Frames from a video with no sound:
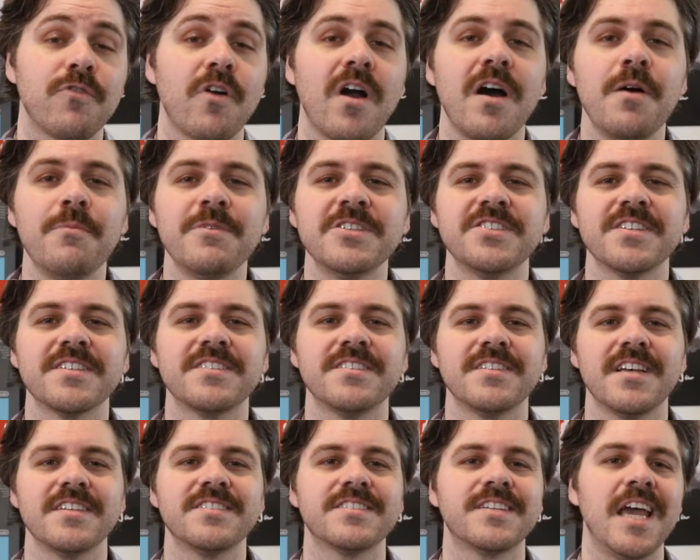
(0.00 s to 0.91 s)
For how much
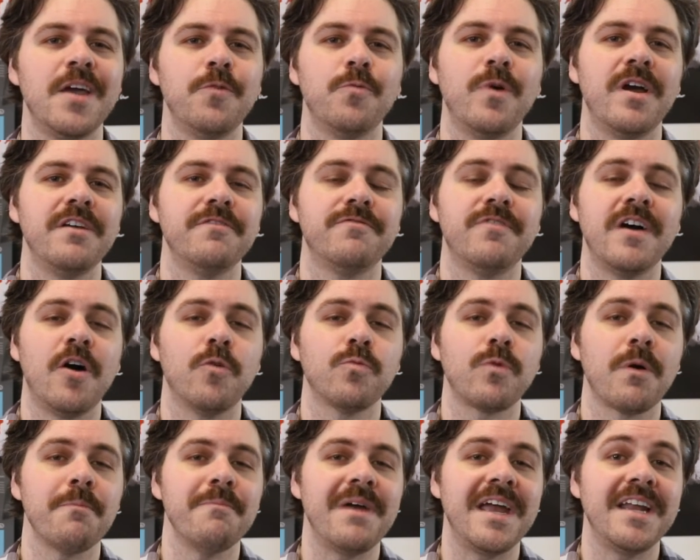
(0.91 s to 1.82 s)
success Gateway found
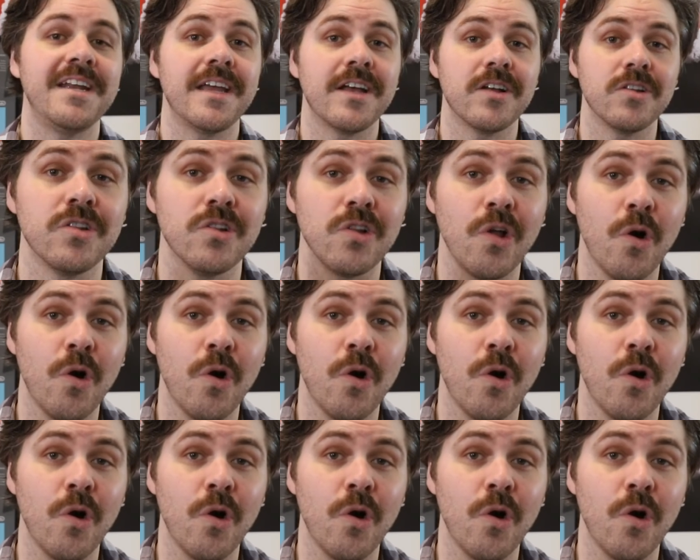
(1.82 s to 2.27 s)
remaining